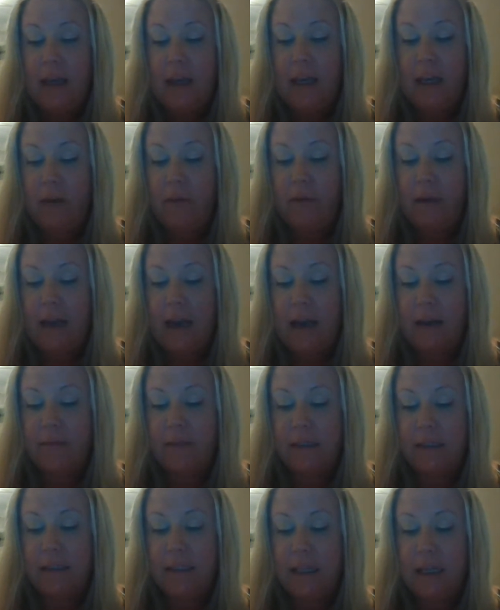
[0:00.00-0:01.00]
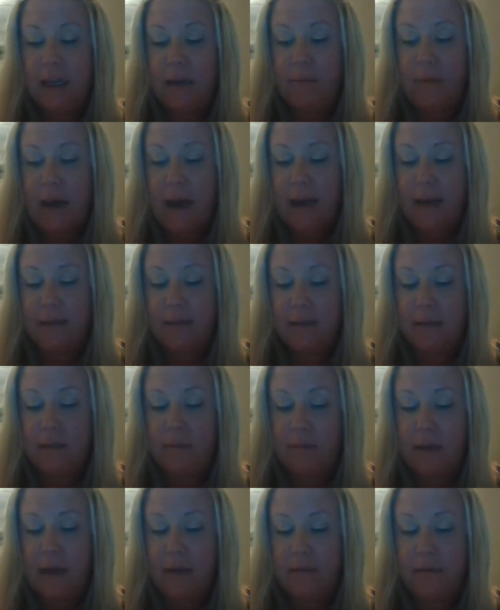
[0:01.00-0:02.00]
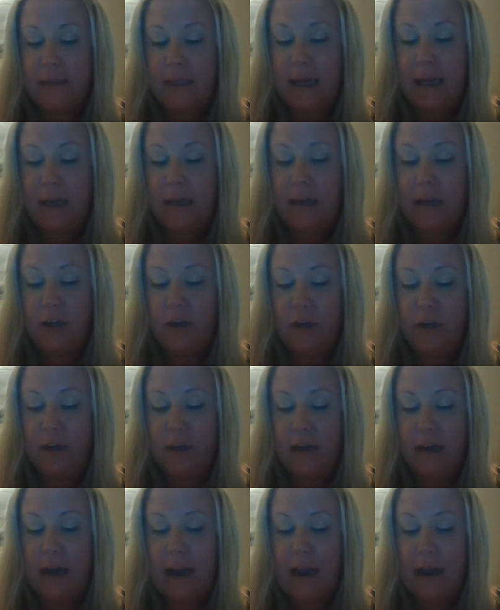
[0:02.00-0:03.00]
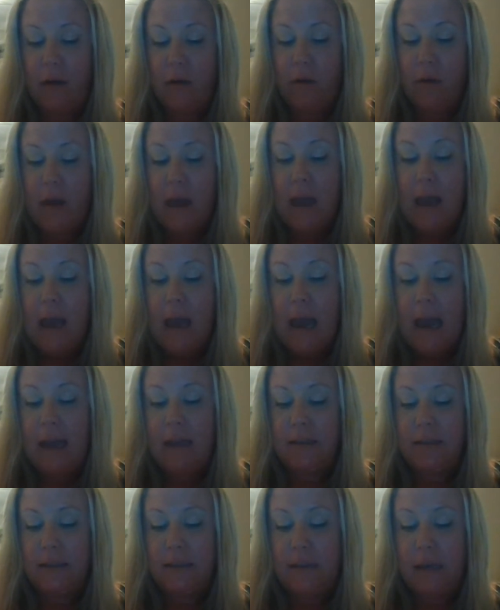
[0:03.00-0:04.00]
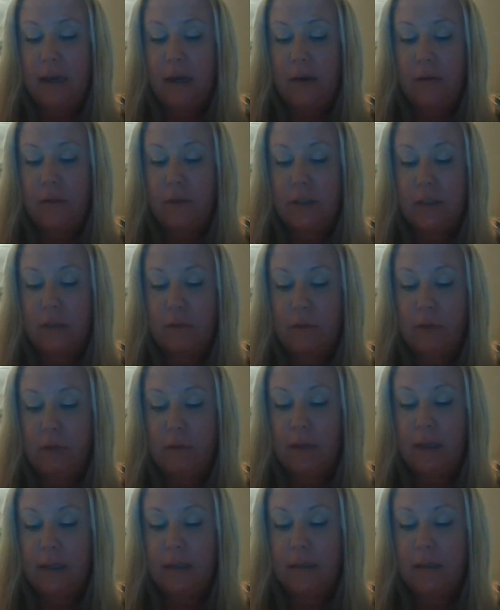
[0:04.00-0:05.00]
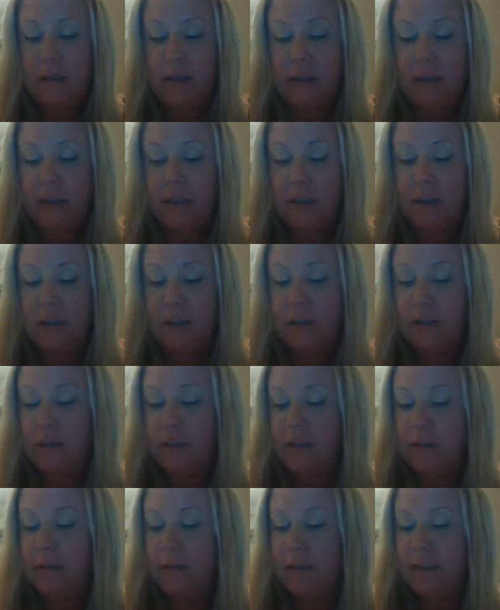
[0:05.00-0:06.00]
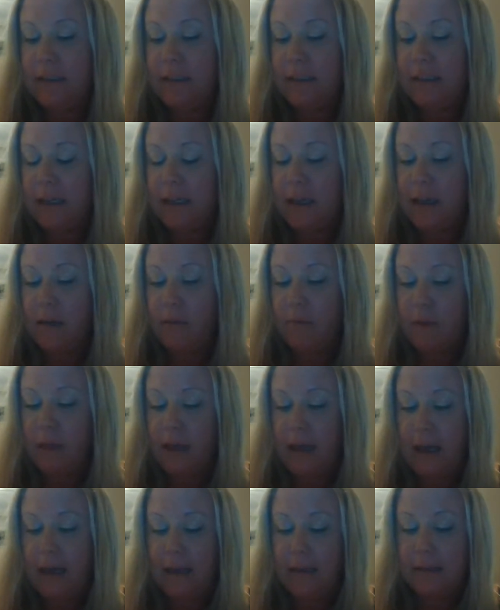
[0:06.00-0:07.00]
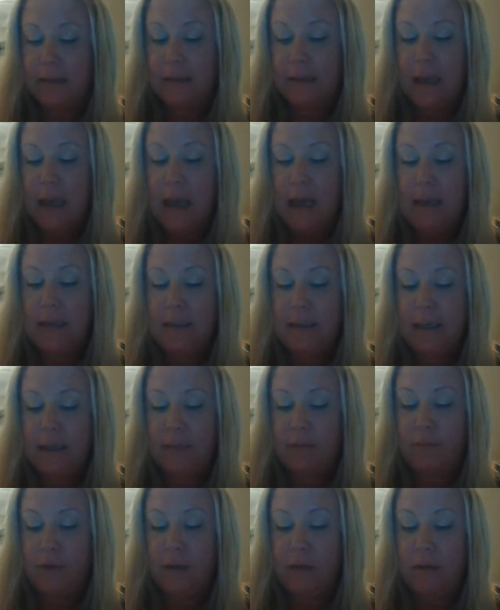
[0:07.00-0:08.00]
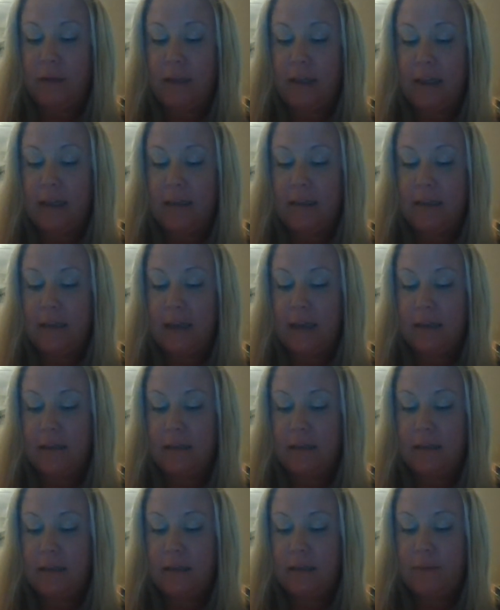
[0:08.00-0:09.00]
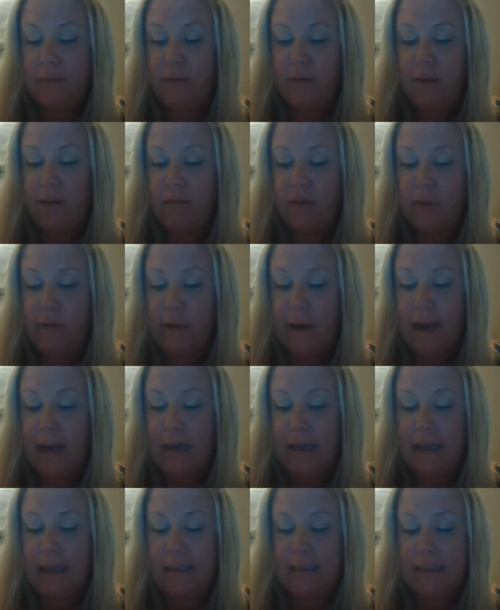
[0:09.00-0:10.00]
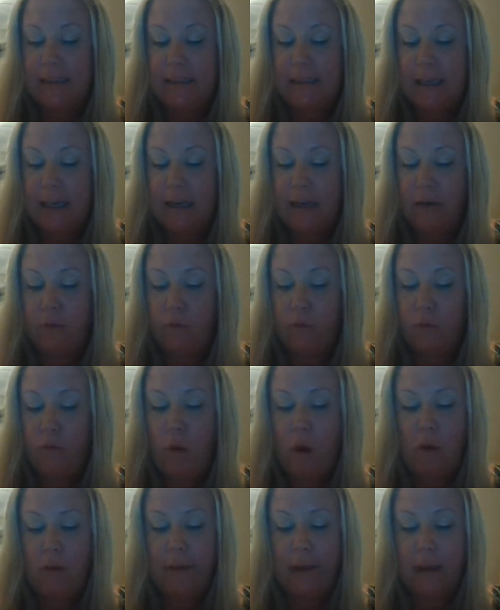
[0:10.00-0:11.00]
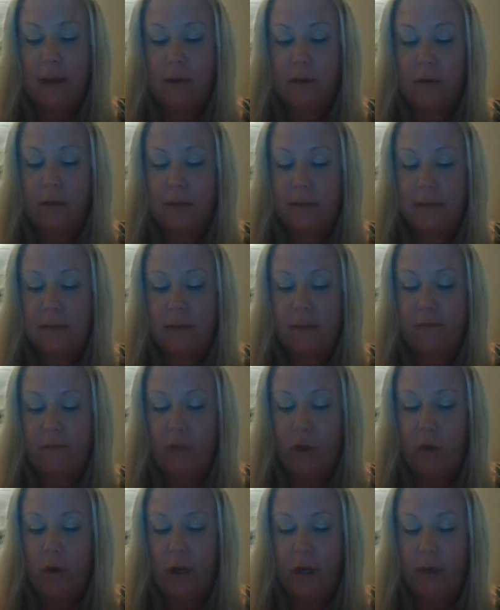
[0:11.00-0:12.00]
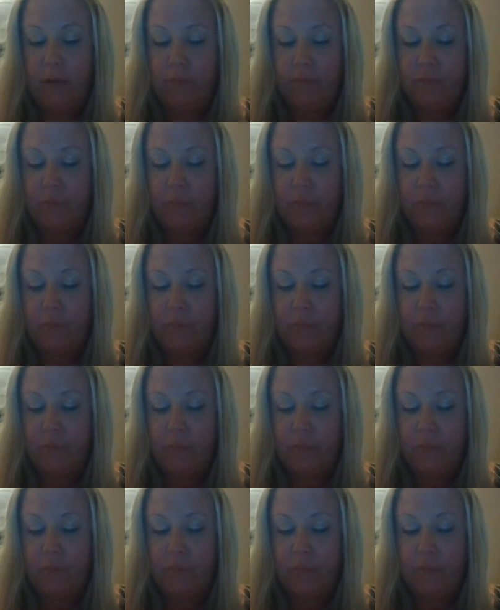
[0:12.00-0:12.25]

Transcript: He would have to sneak past the mouse-hating cook now, and so, screwing his courage to the sticking place, Despereaux leaned against the spool of thread and set it rolling across the floor.